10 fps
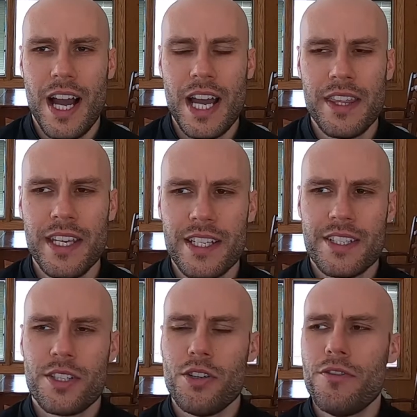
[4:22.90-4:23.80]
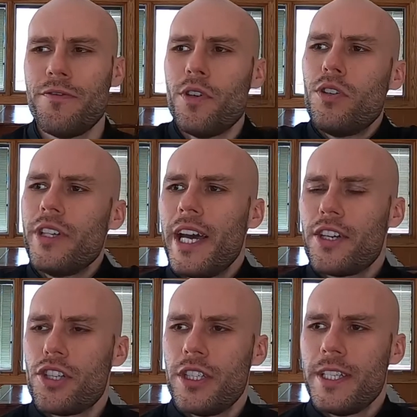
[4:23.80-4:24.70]
I think it's twofold,
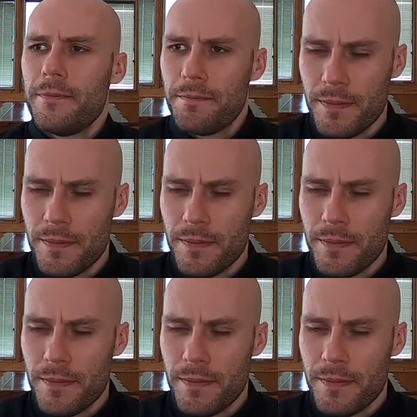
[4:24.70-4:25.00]
actually.